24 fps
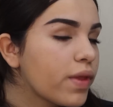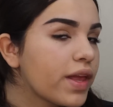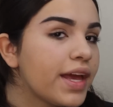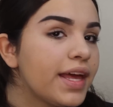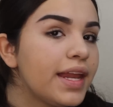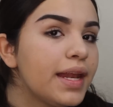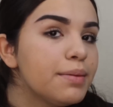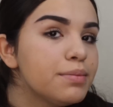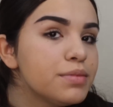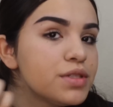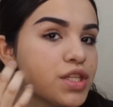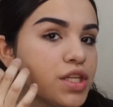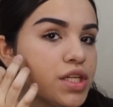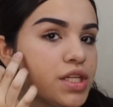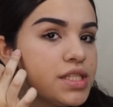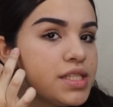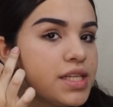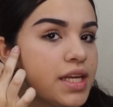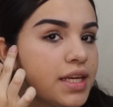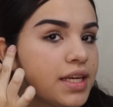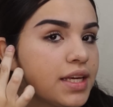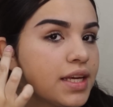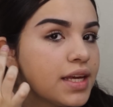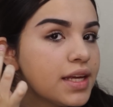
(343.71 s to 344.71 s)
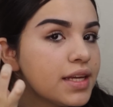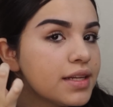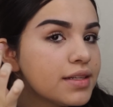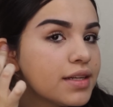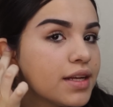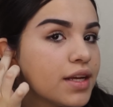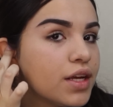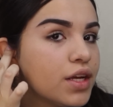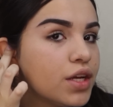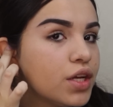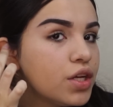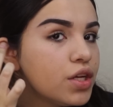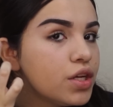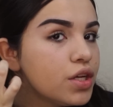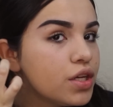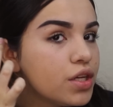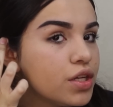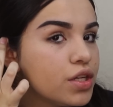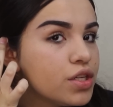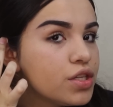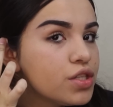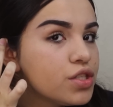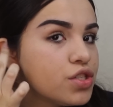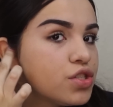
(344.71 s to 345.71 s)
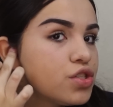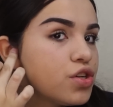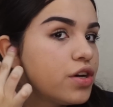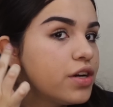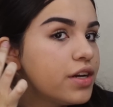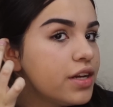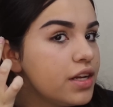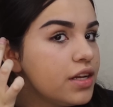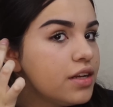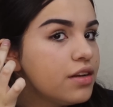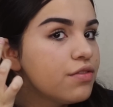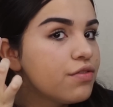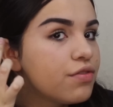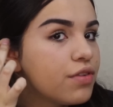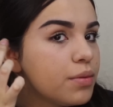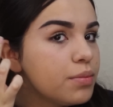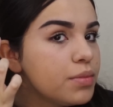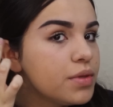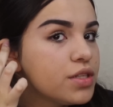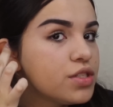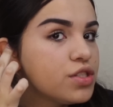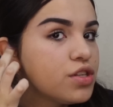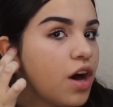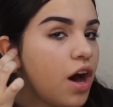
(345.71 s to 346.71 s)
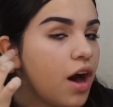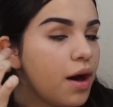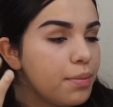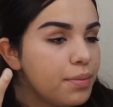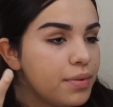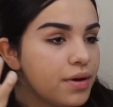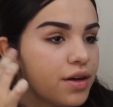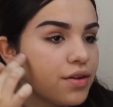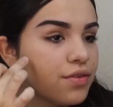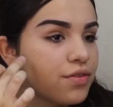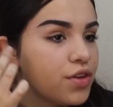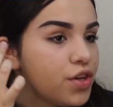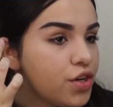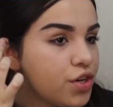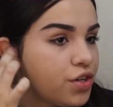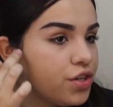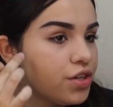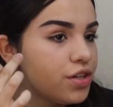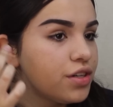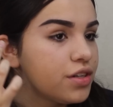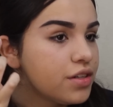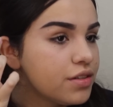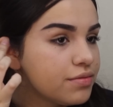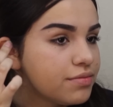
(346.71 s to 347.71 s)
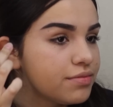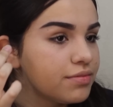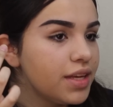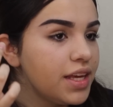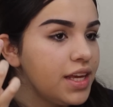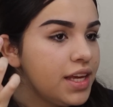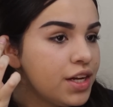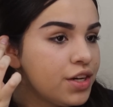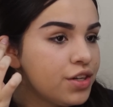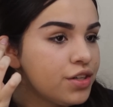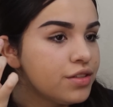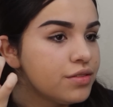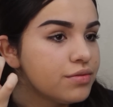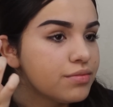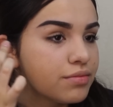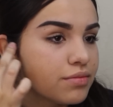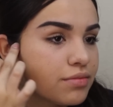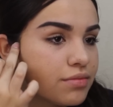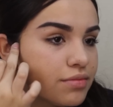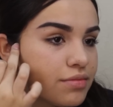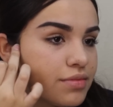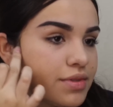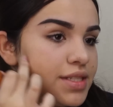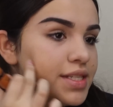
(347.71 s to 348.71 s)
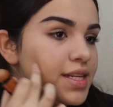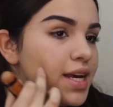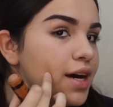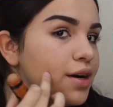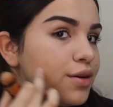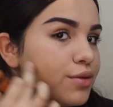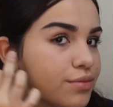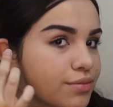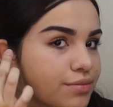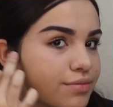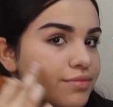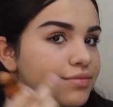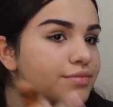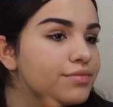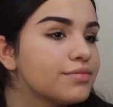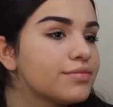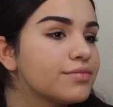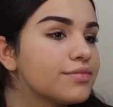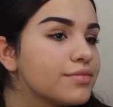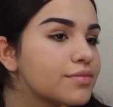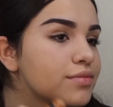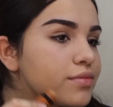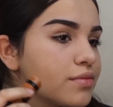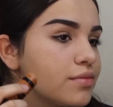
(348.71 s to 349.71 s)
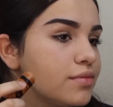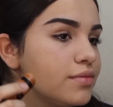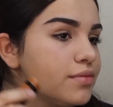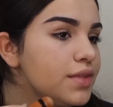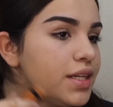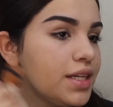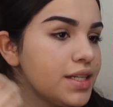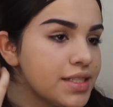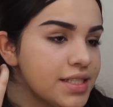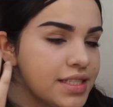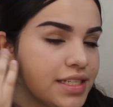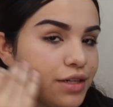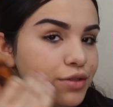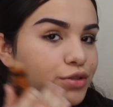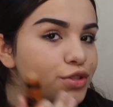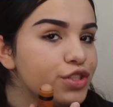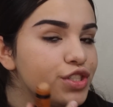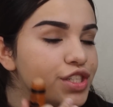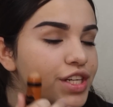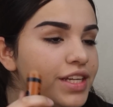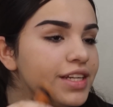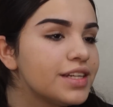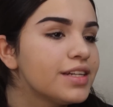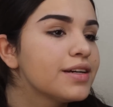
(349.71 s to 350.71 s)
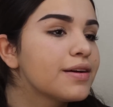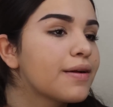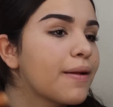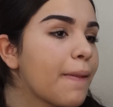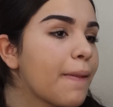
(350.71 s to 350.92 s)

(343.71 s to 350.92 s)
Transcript: And I'm just gonna take it starting from the top of your ear down your cheek.